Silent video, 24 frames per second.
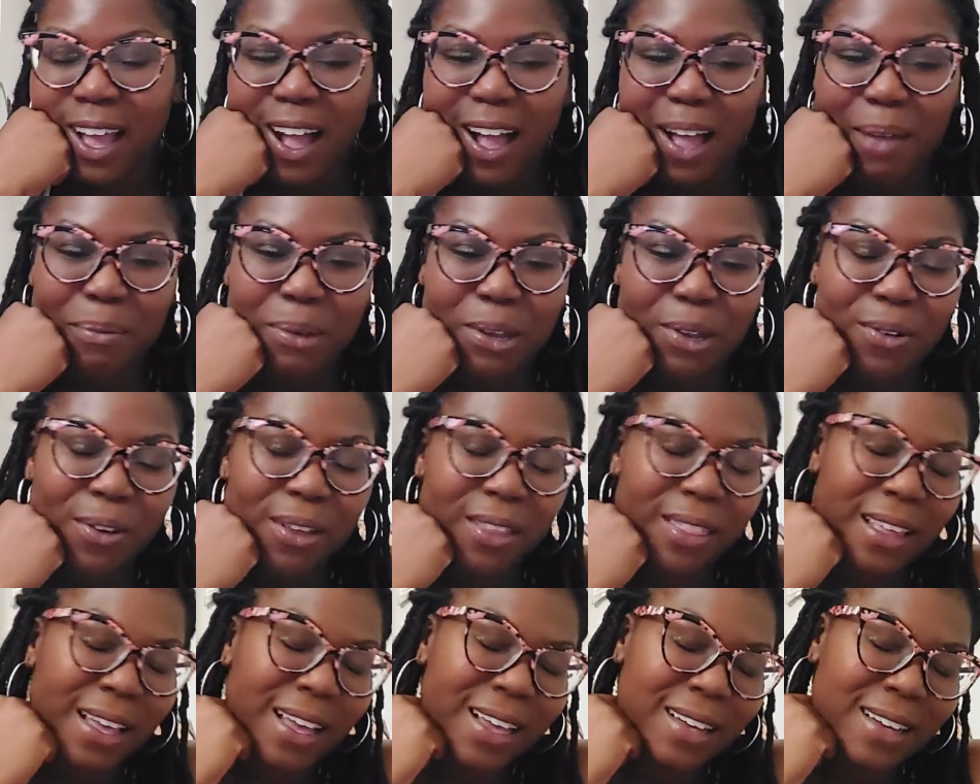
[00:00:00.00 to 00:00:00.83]
I'm
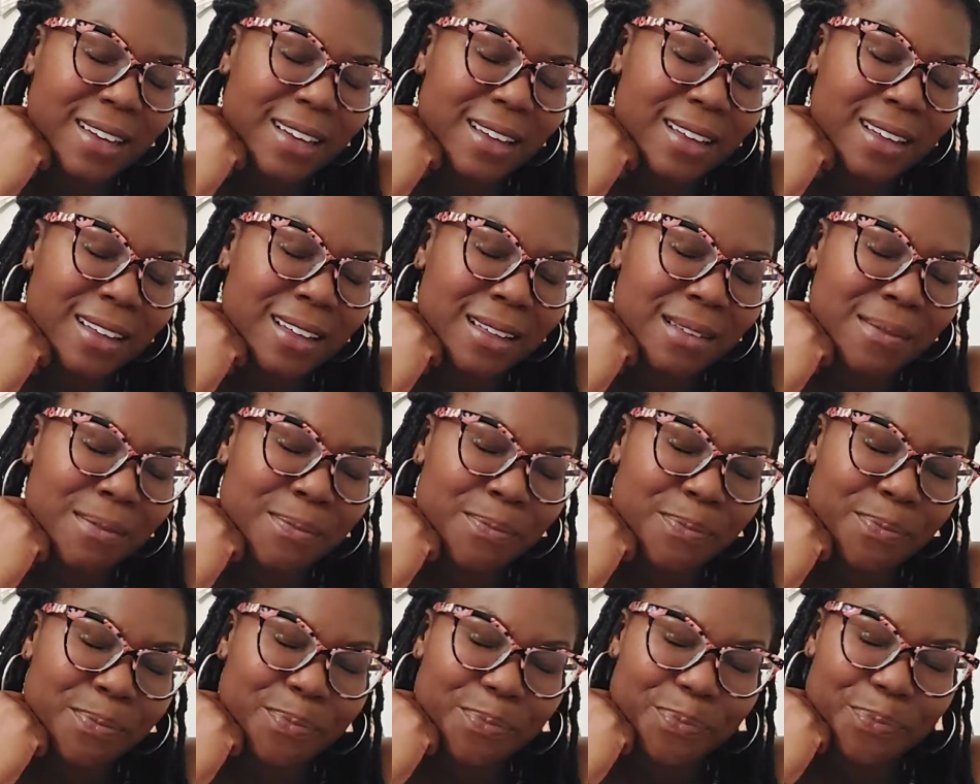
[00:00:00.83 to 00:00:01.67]
hearing that
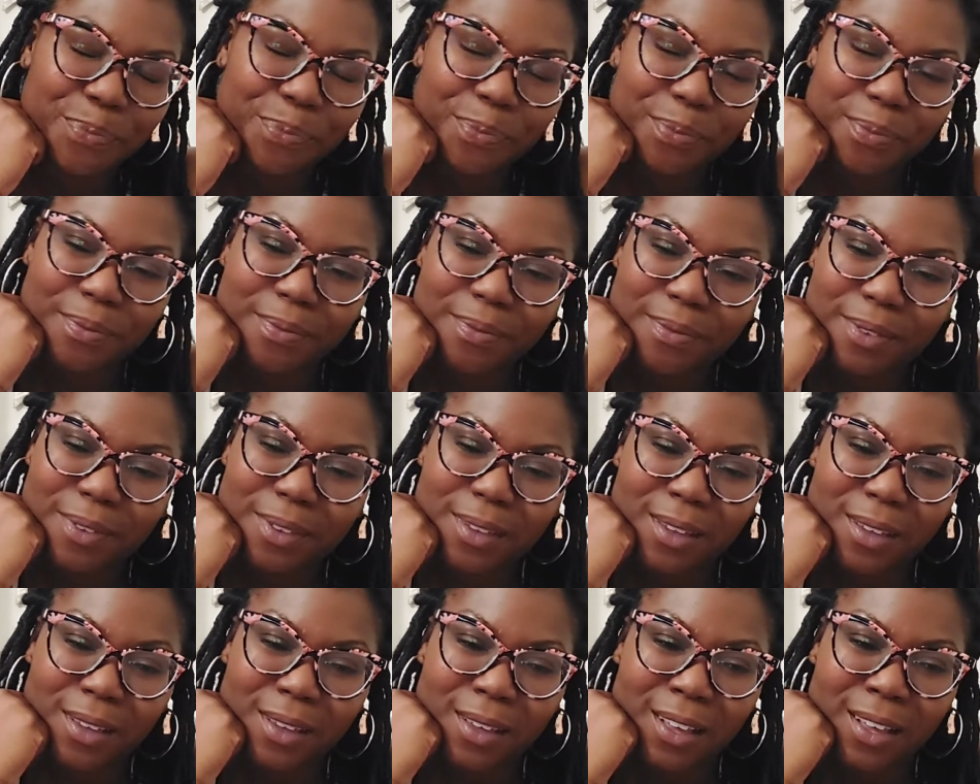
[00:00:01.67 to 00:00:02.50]
um,
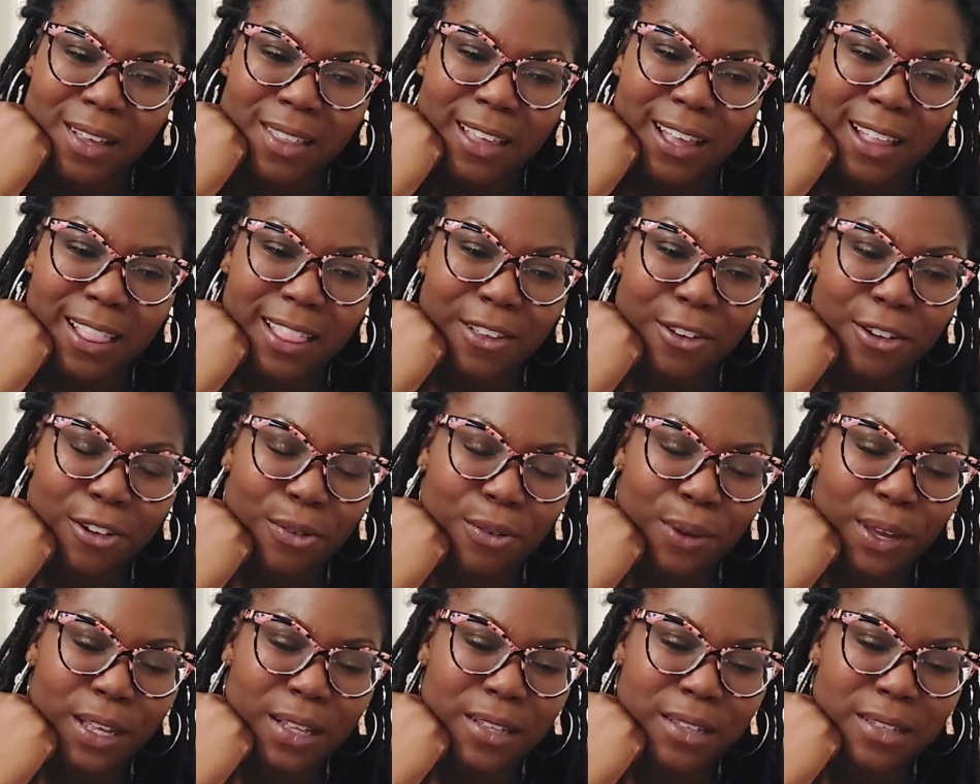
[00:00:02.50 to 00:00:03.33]
that Lil
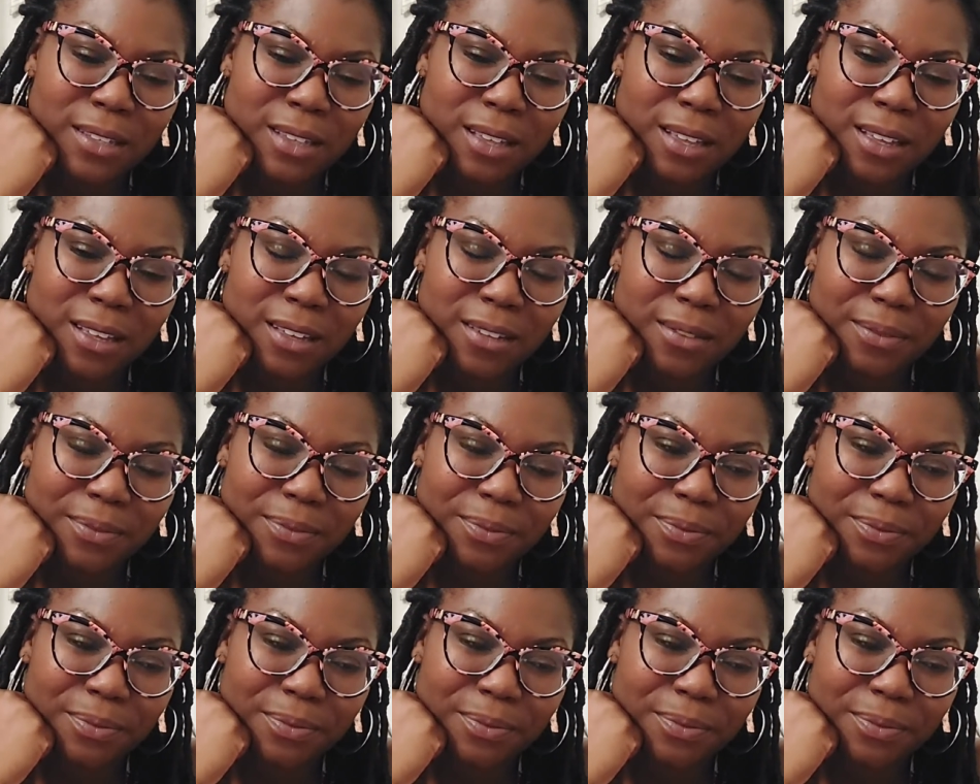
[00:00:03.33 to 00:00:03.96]
Wayne song.